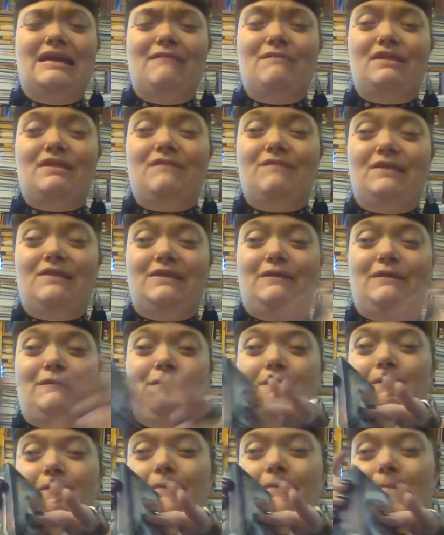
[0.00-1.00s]
But if it
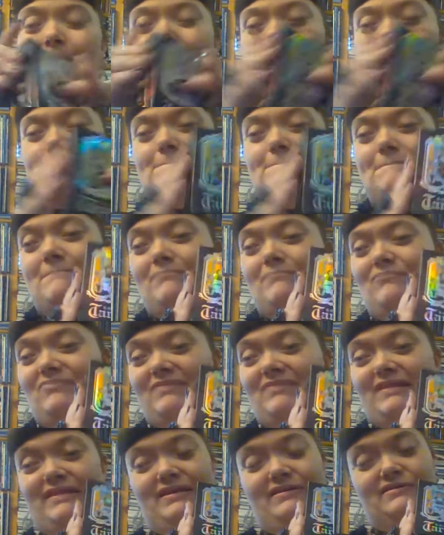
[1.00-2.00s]
do,
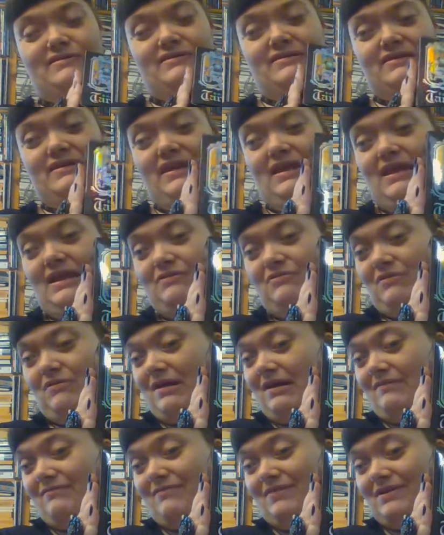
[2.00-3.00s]
this here you
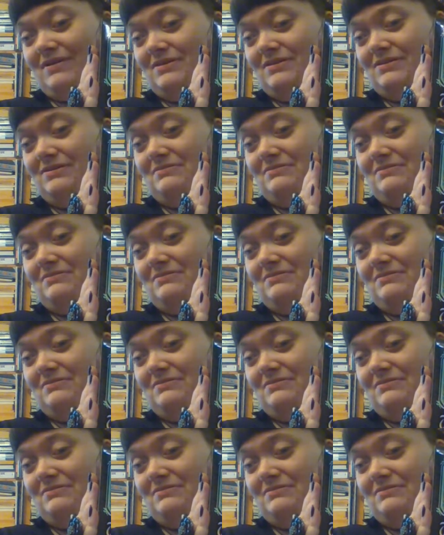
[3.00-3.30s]
have a